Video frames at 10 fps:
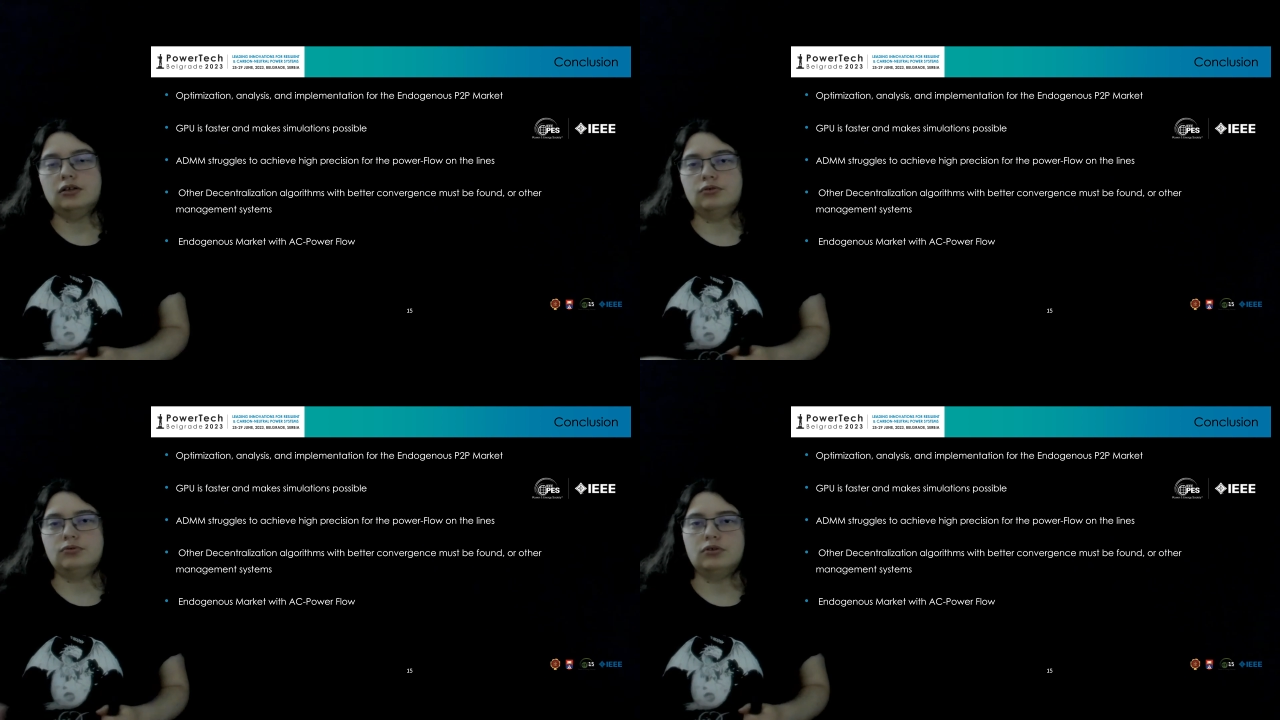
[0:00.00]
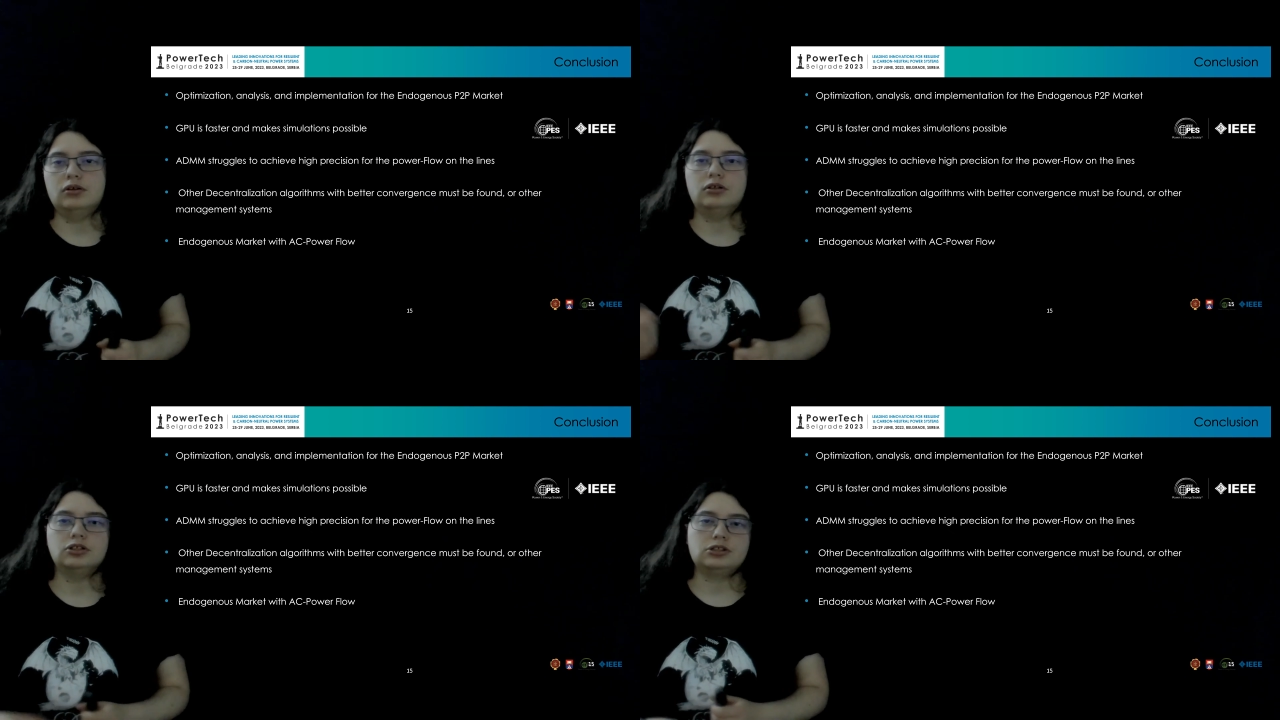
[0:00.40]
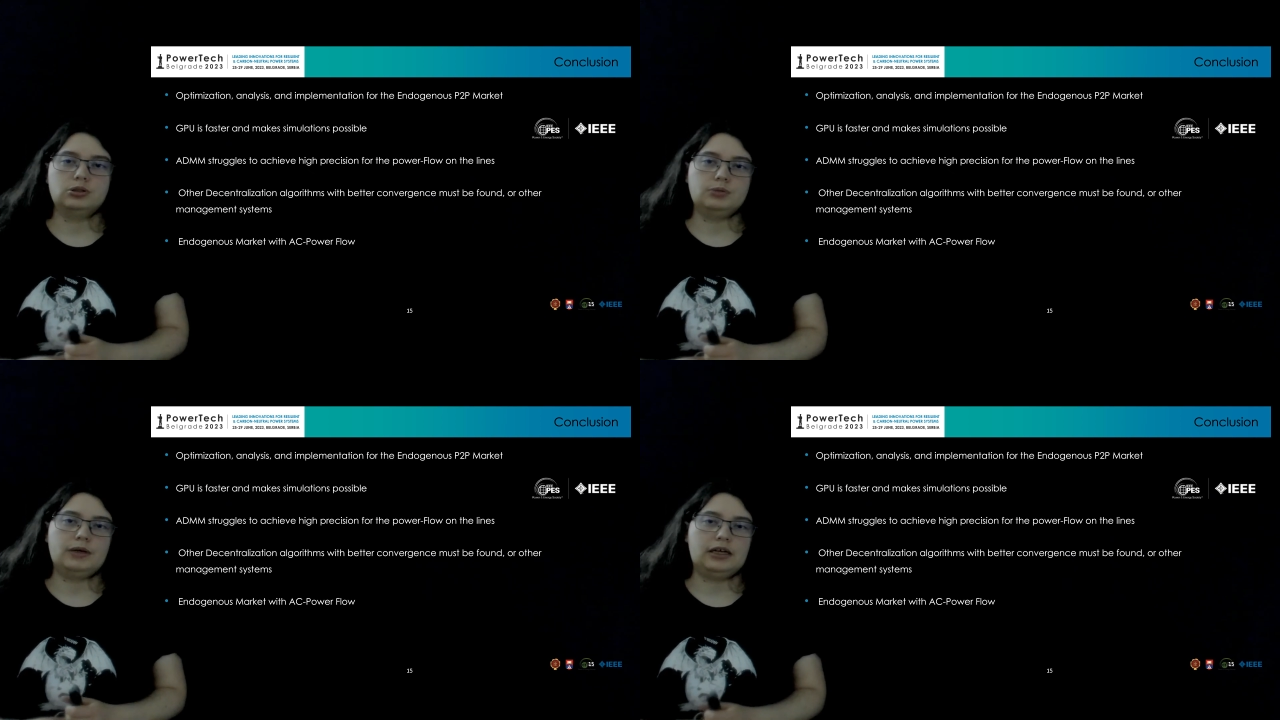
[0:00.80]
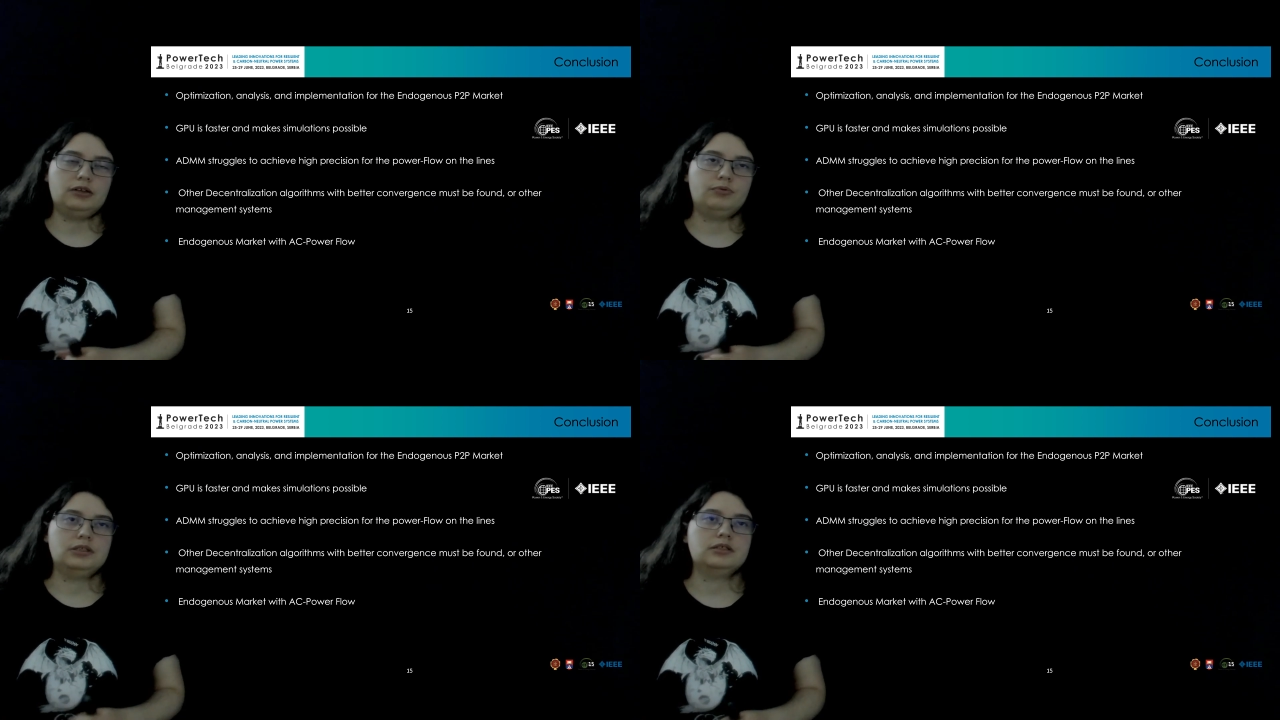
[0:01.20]
do an endogenous
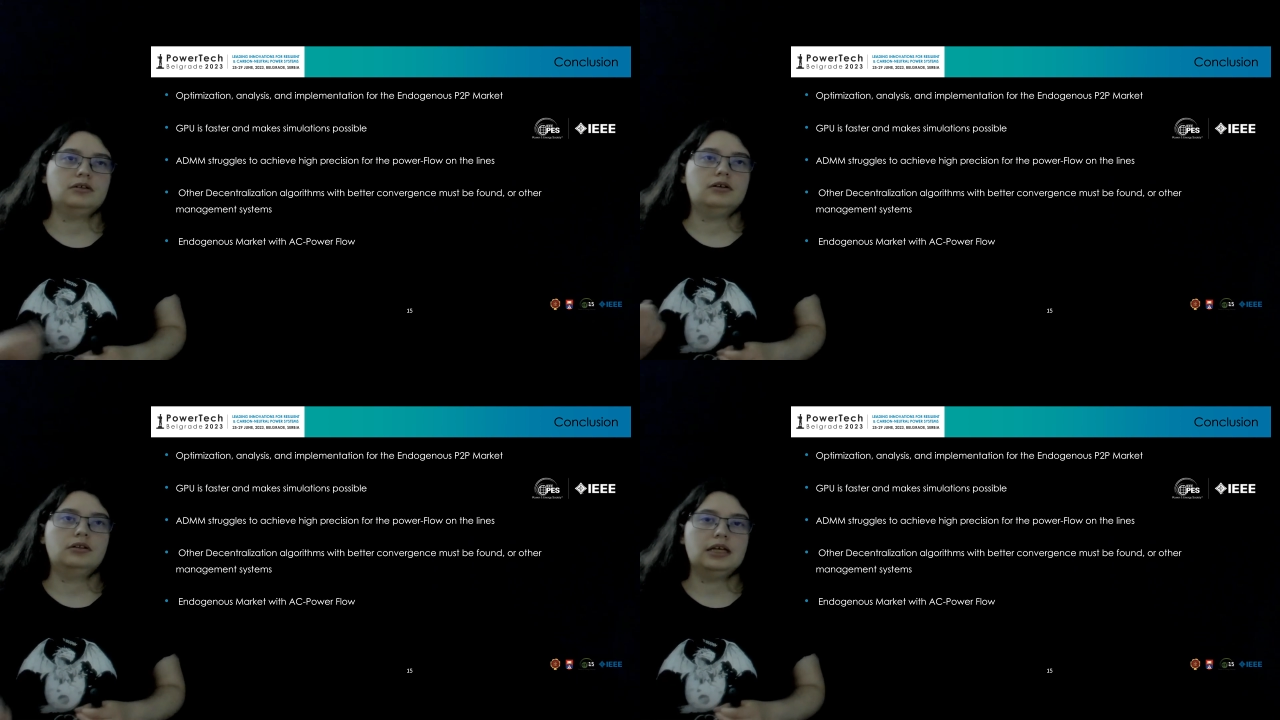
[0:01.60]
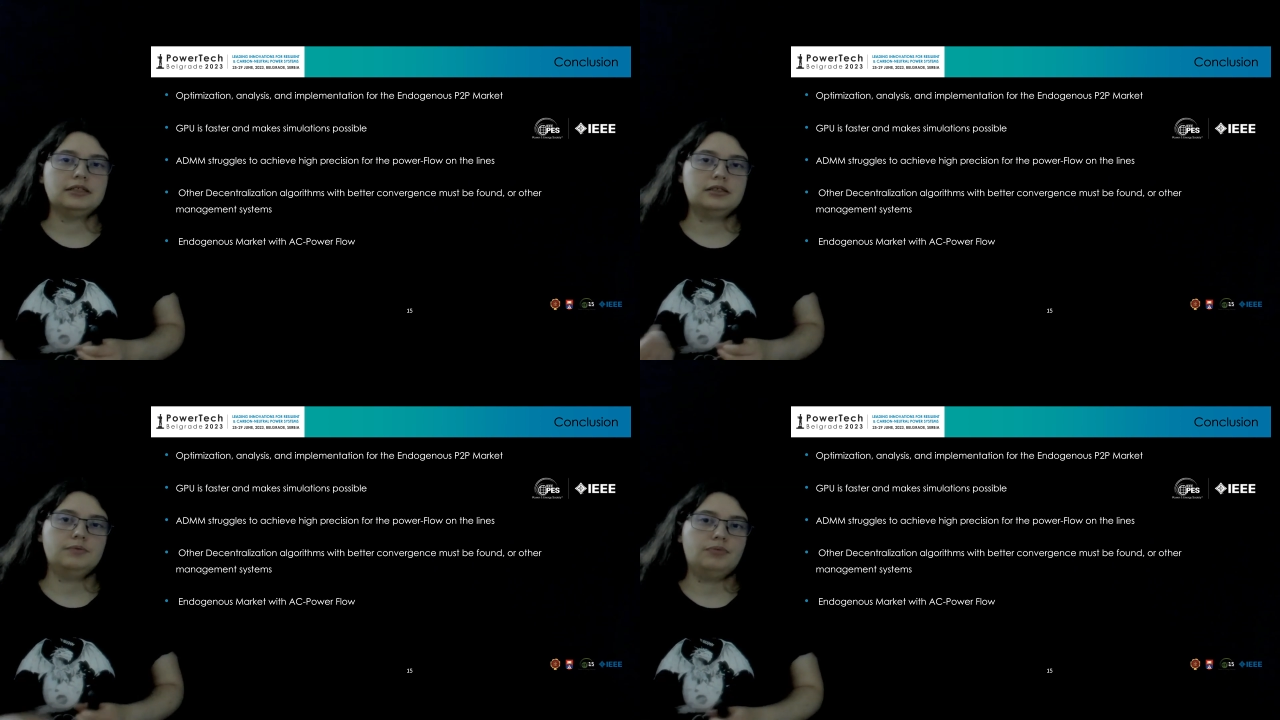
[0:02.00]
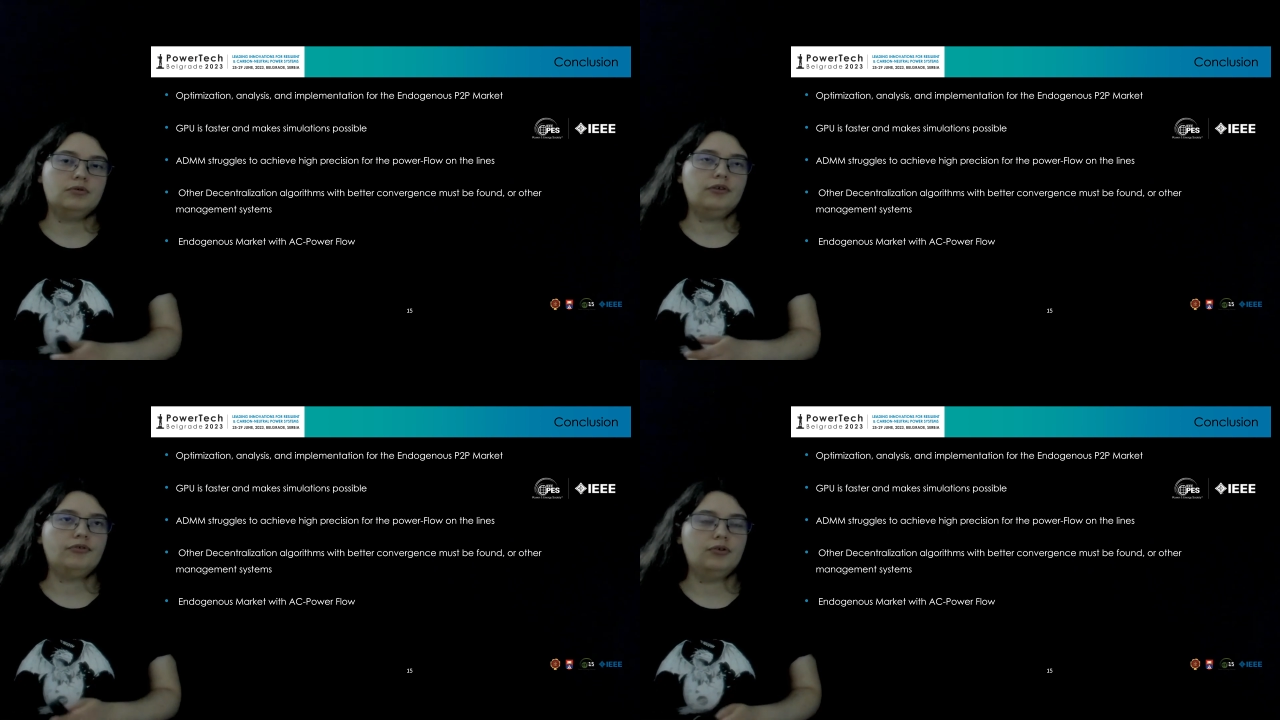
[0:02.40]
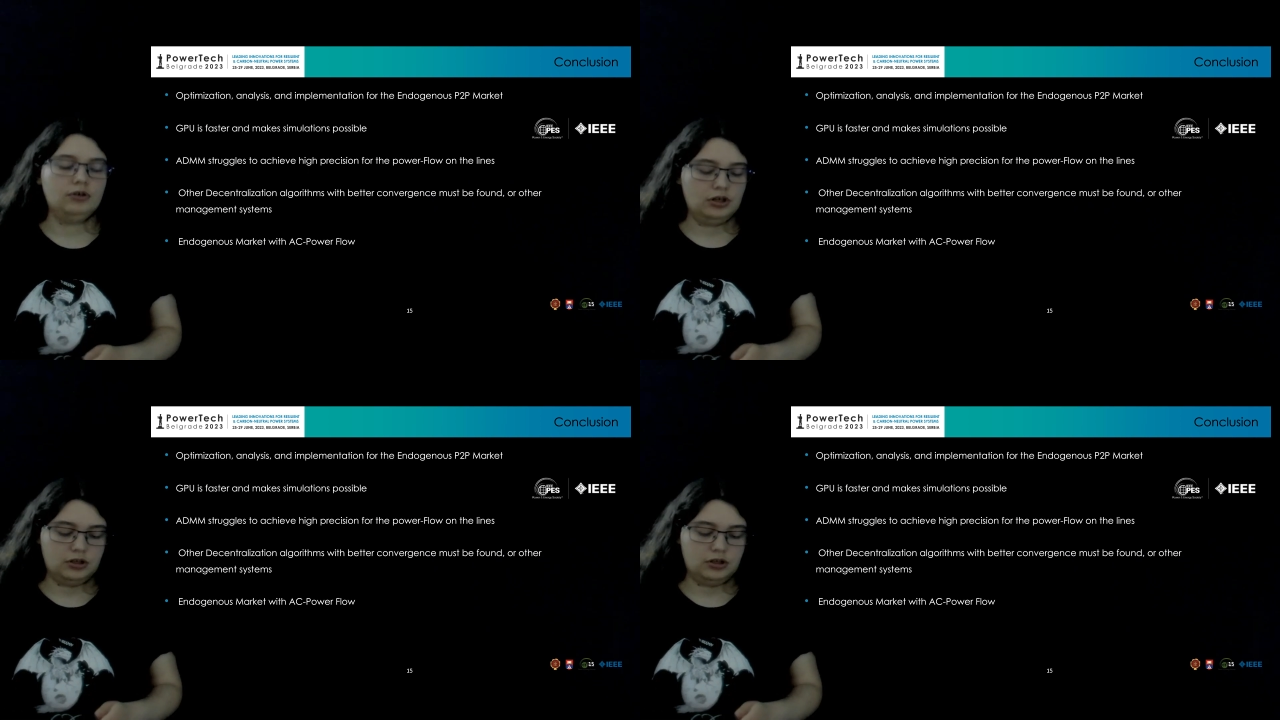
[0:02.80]
market with an AC power flow